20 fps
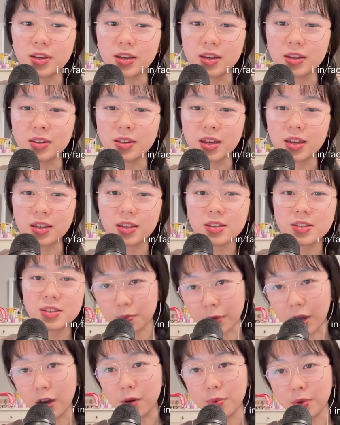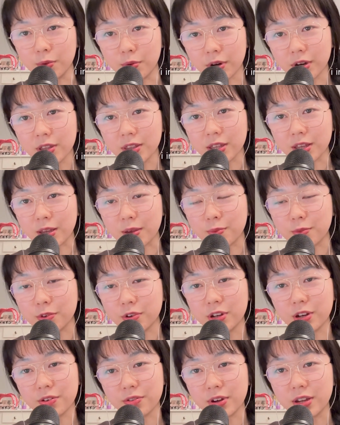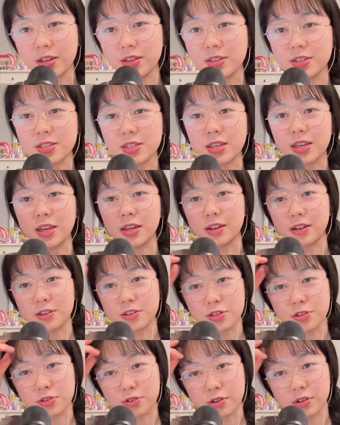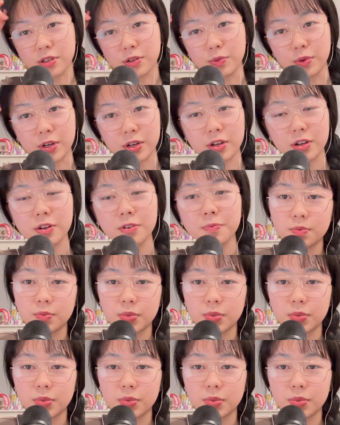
And I guess I'll be wearing them when it rains and also during the winter